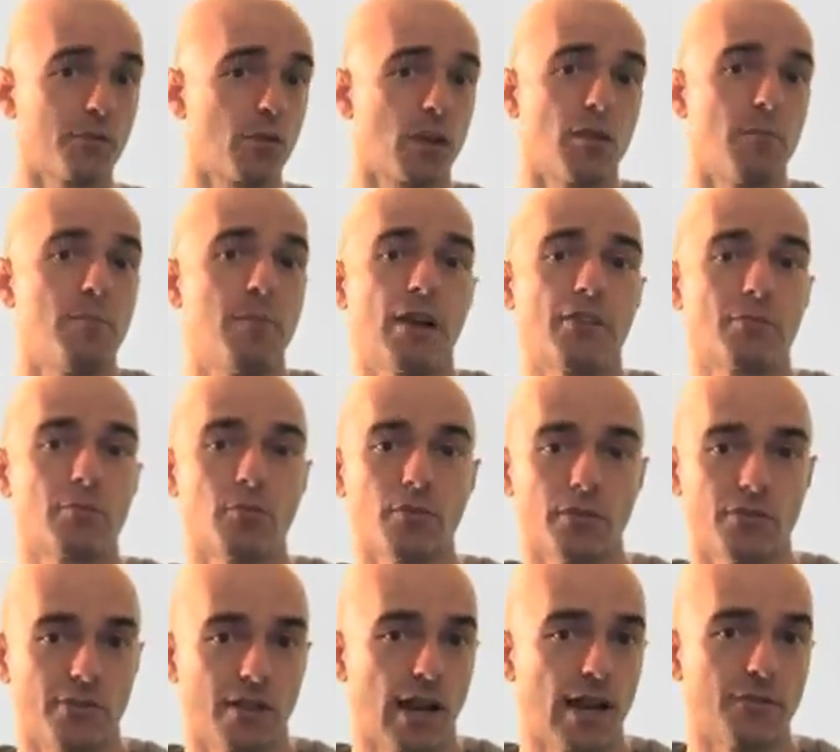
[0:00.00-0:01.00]
It's one of the best
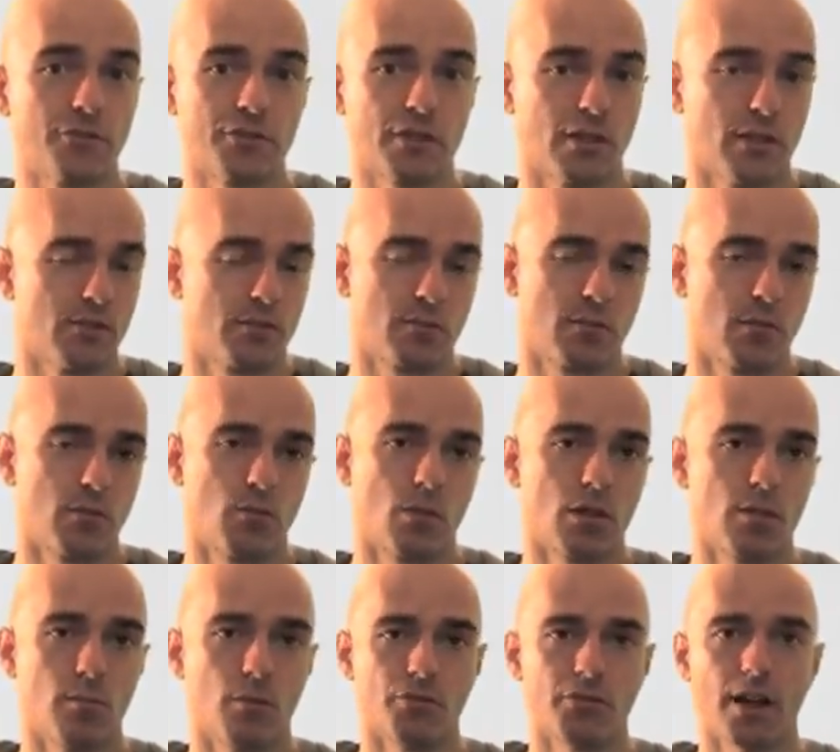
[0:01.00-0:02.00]
movies that I've seen. It's one
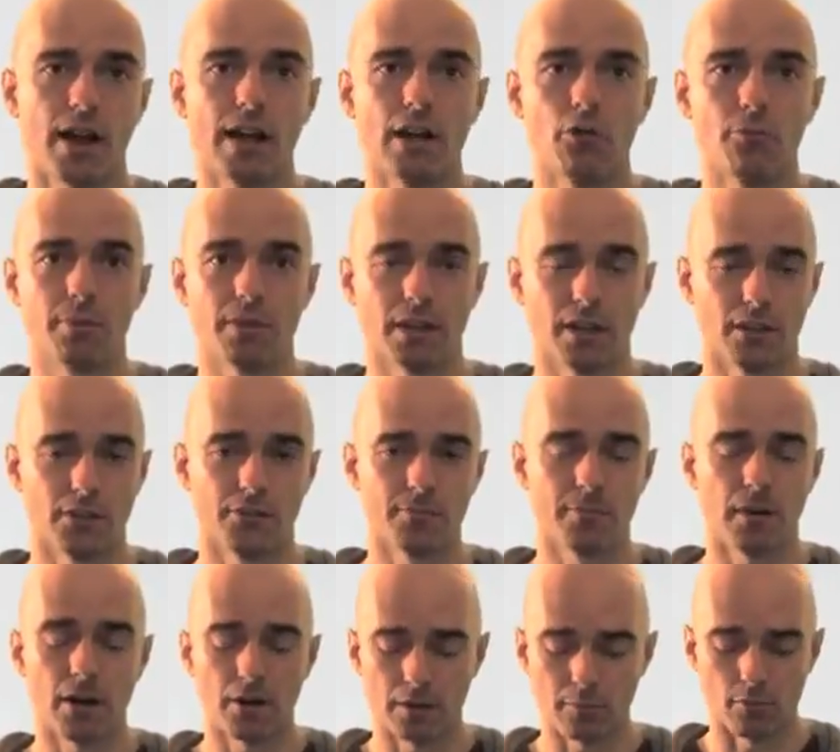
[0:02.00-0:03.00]
of the most eye-opening and
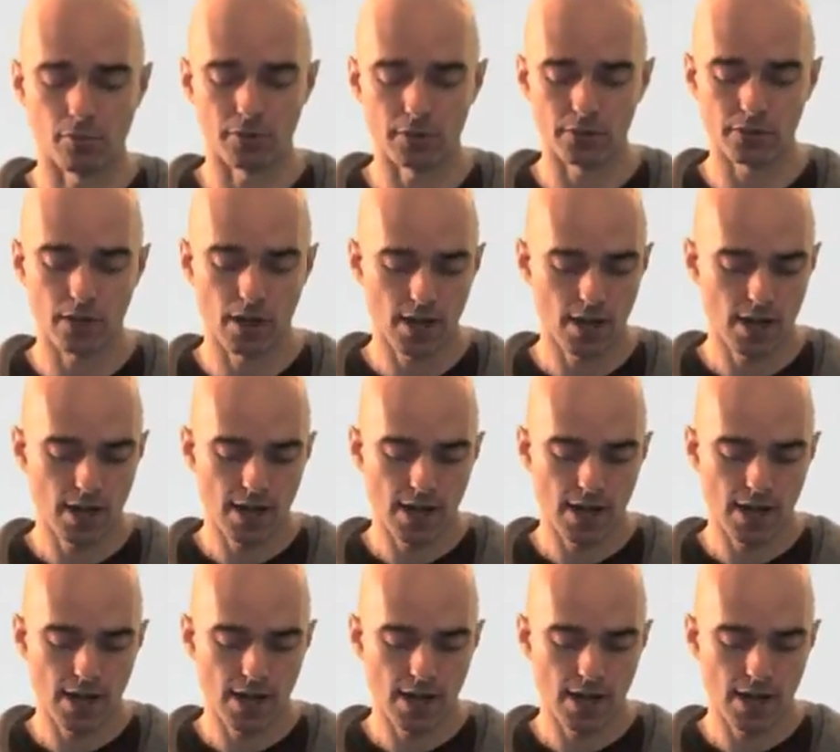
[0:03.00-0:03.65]
inspiring movies.